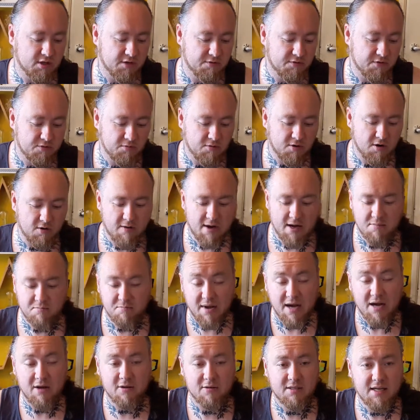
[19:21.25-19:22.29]
If you want to add
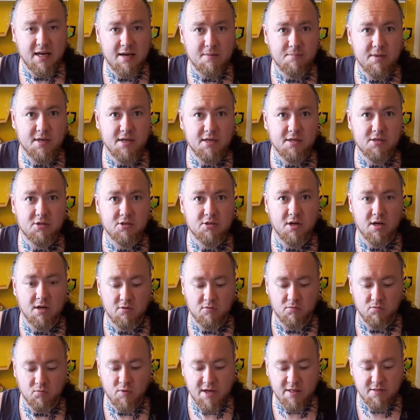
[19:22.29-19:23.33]
battle damage
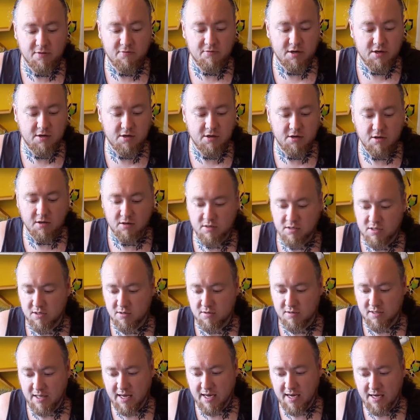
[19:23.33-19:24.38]
and weathering, you can
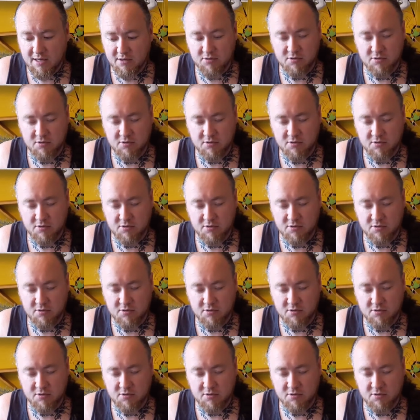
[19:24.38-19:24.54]
do that.